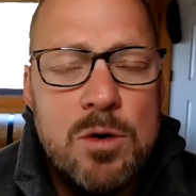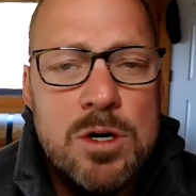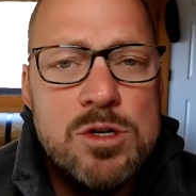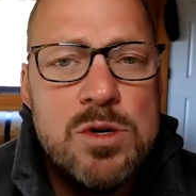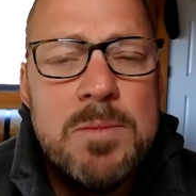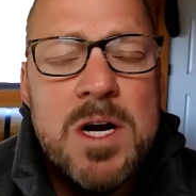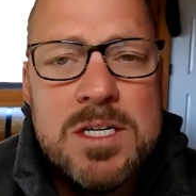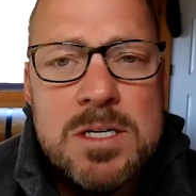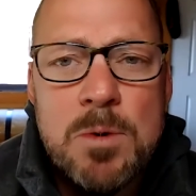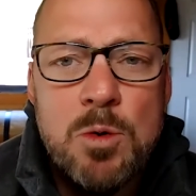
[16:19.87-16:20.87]
or your dream
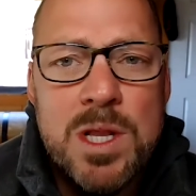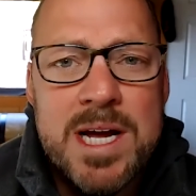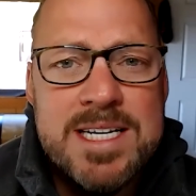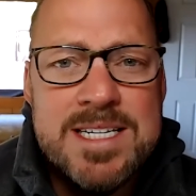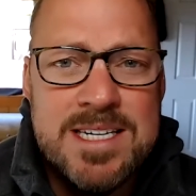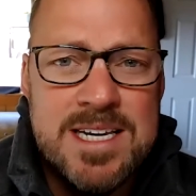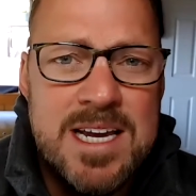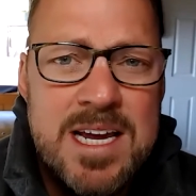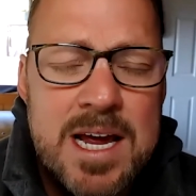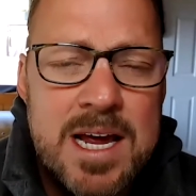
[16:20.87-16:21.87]
customer would like to
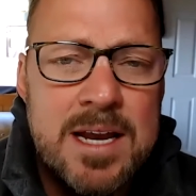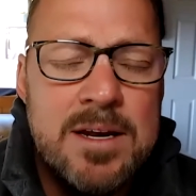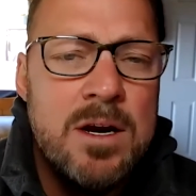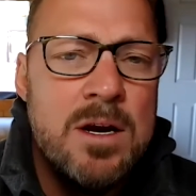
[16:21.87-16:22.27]
see, and